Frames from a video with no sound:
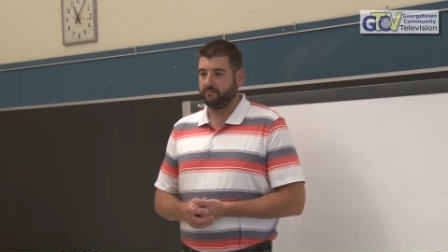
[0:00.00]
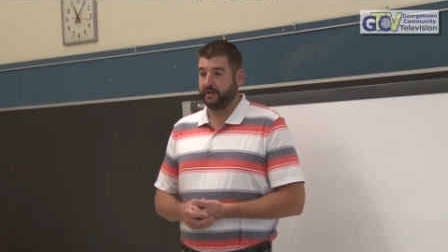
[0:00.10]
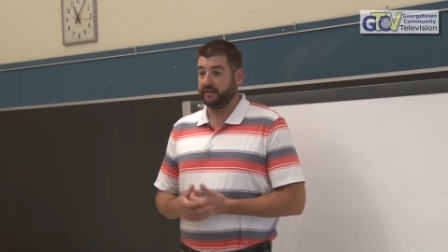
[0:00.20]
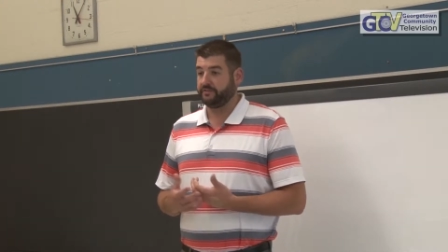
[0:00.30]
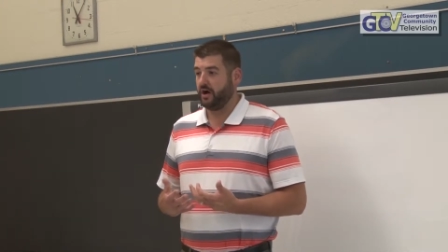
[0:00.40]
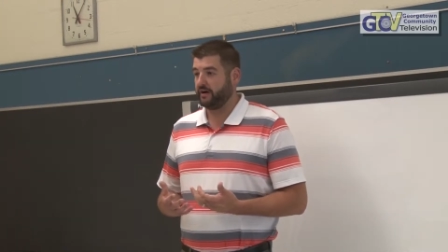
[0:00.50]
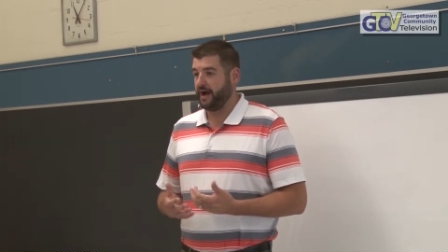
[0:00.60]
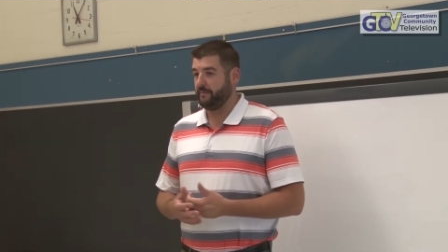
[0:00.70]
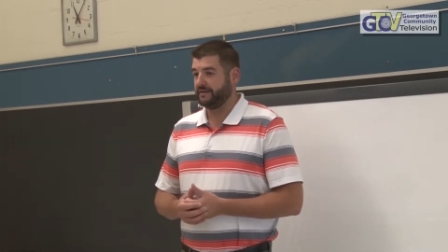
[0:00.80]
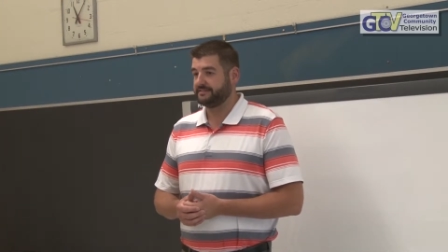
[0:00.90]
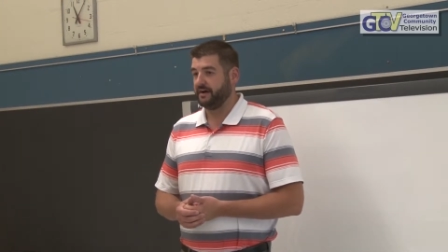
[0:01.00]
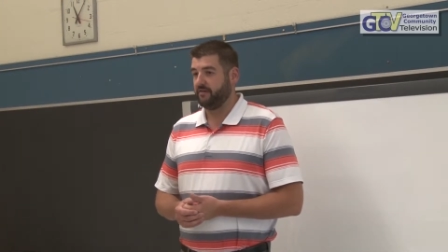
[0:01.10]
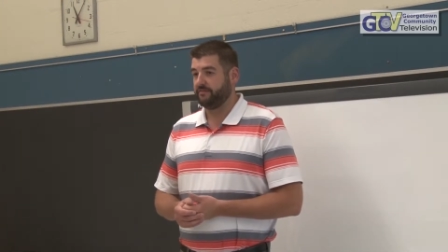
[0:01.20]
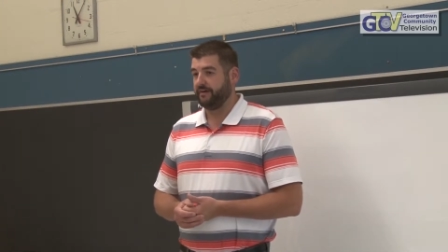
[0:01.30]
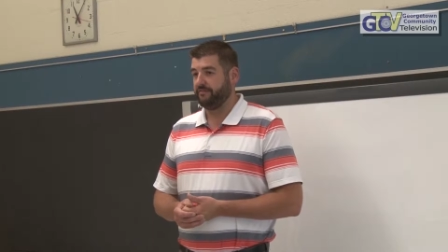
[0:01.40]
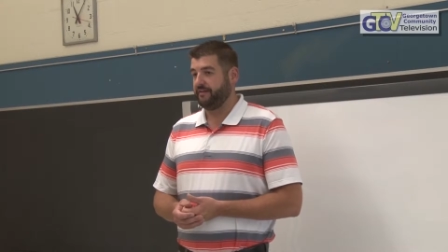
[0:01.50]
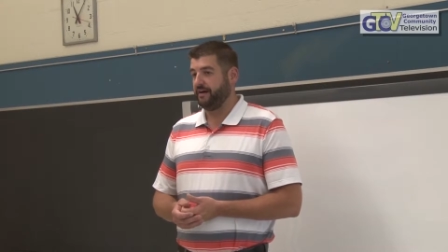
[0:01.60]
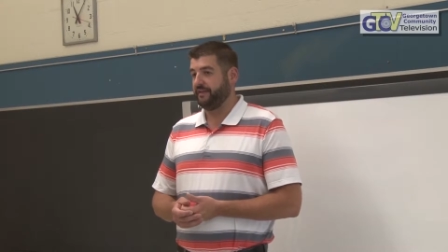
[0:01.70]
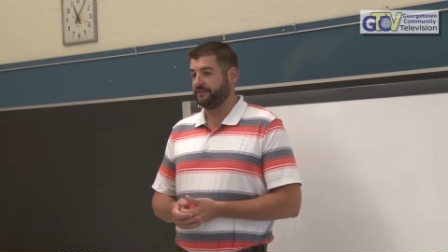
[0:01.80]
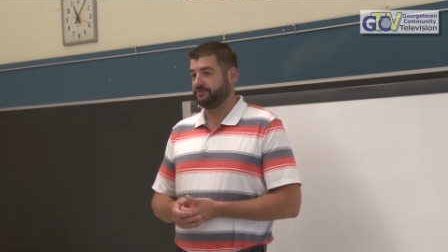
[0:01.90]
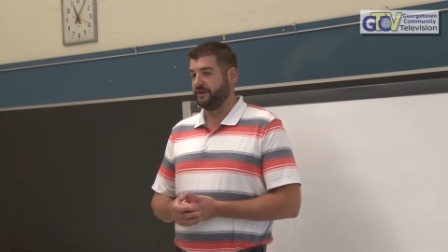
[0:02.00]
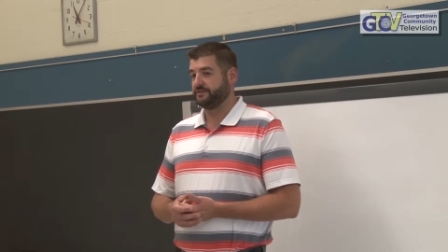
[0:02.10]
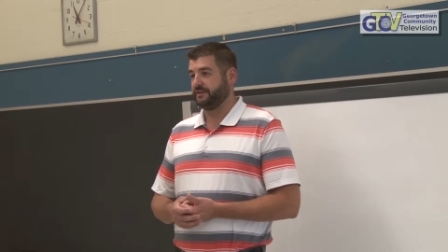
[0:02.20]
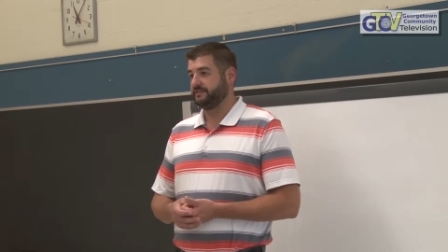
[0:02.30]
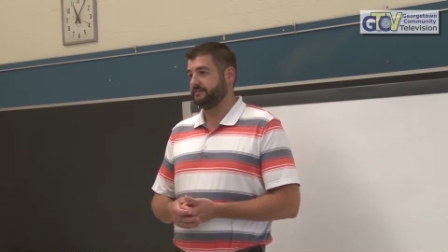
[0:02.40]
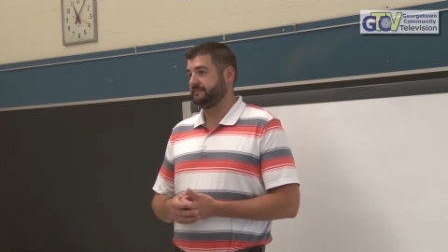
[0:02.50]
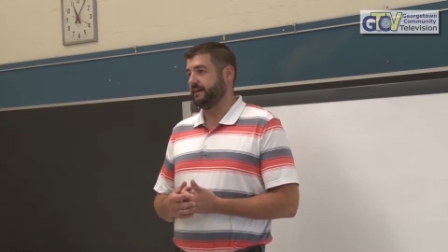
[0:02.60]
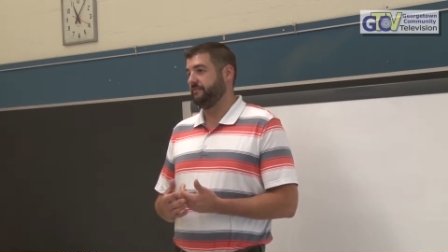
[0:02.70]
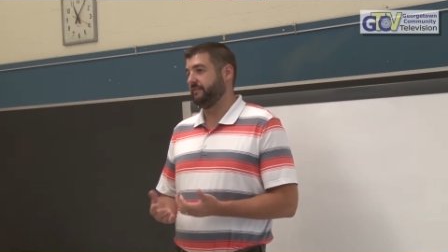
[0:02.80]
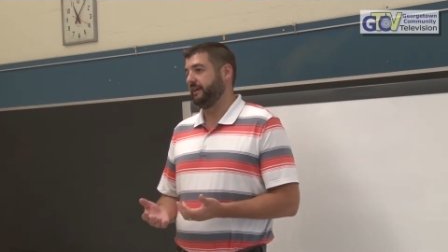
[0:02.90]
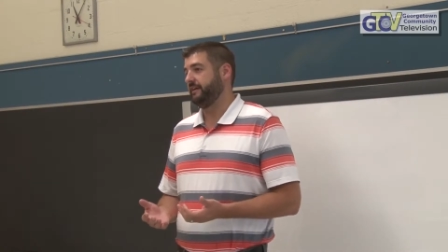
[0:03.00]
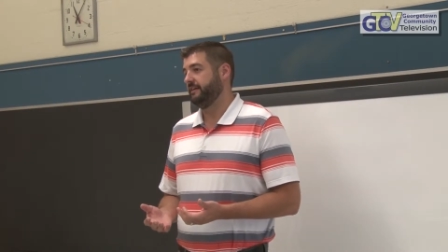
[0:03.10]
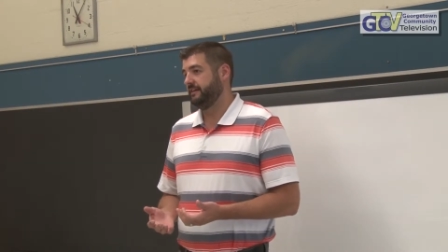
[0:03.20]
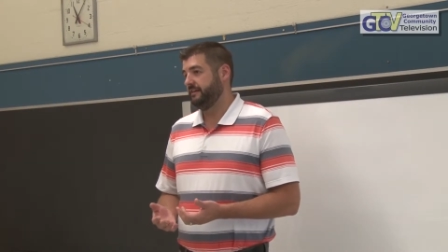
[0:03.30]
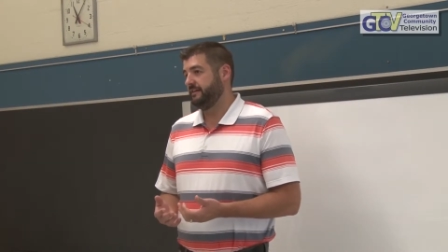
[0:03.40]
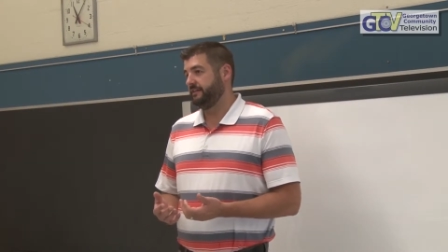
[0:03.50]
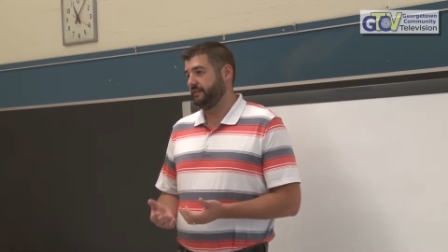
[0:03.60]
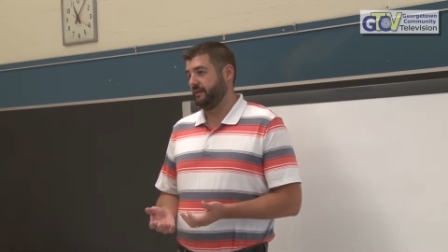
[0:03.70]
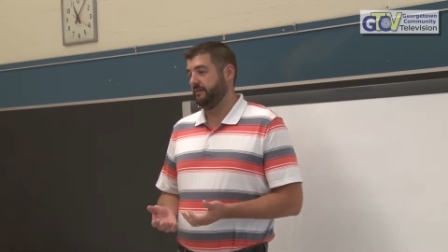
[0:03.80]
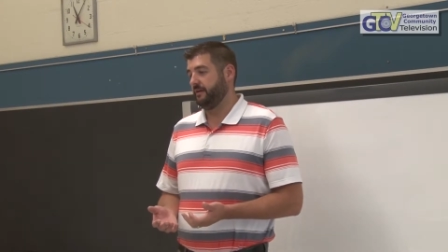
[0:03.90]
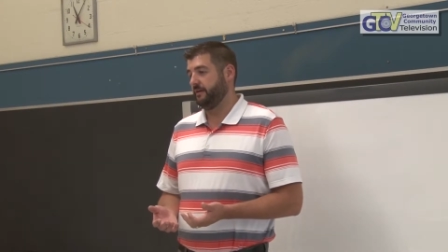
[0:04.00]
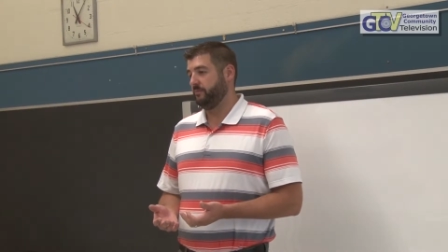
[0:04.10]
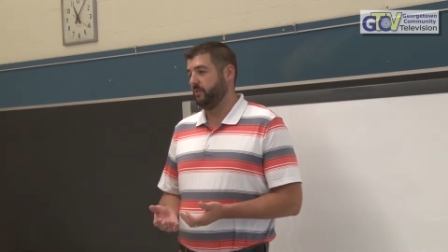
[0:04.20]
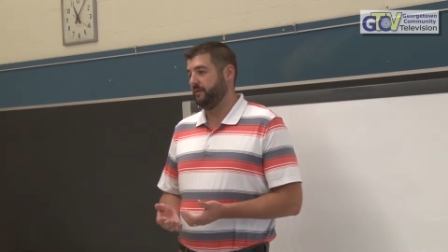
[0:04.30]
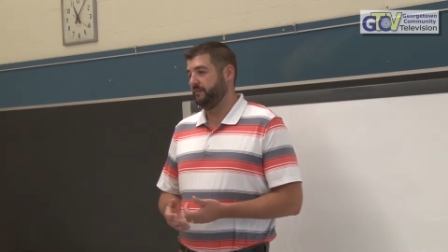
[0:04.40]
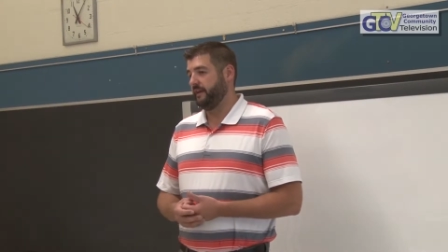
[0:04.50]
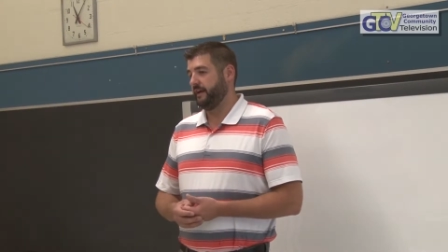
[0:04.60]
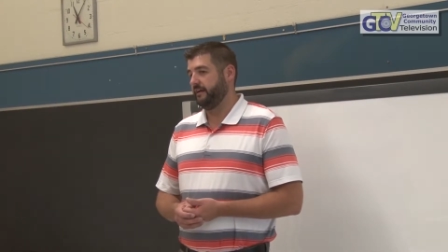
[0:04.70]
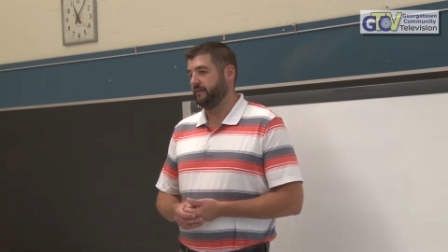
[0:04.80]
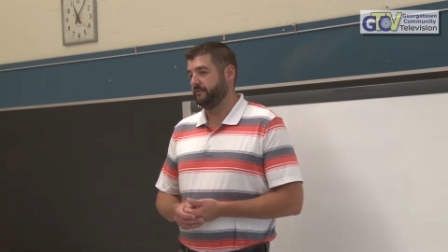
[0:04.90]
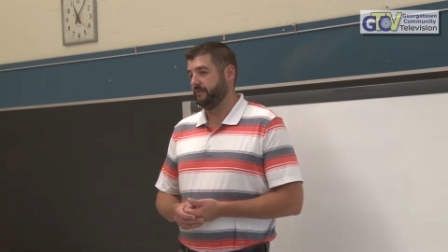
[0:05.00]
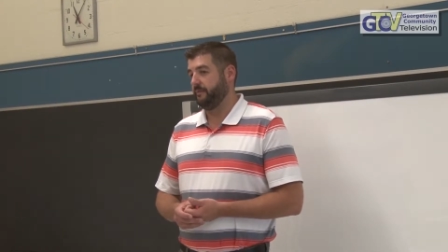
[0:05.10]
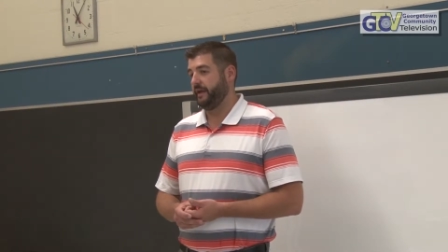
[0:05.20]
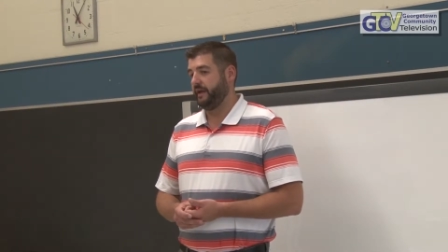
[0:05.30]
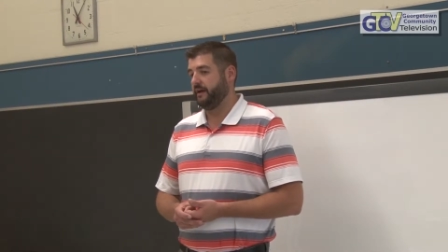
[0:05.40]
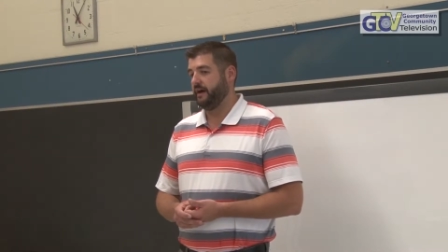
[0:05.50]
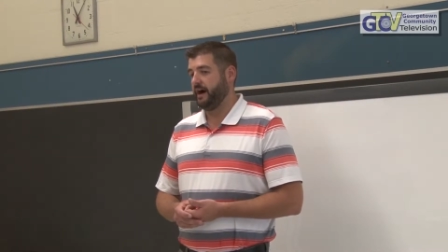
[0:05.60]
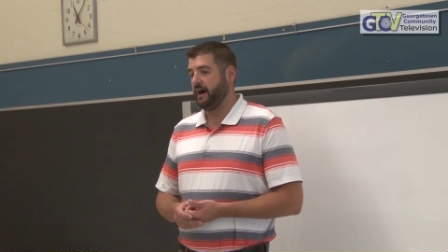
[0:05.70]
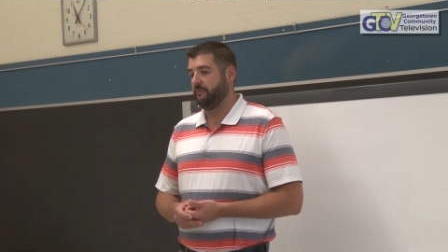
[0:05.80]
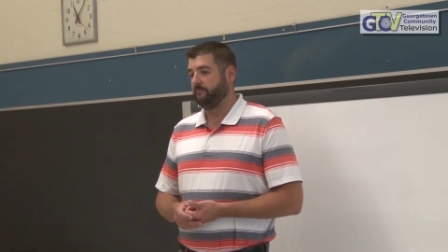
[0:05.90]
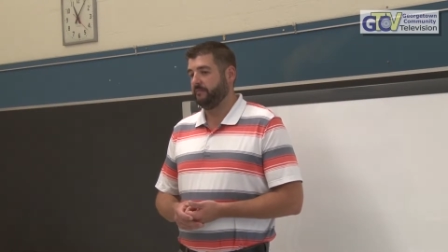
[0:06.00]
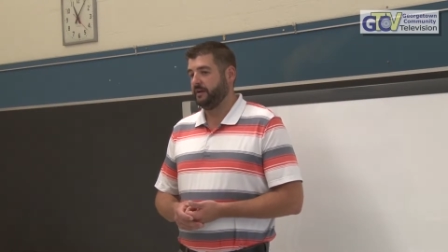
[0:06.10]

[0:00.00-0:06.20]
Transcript: being a tall guy myself, I found that stretching is definitely an important thing for me. Um,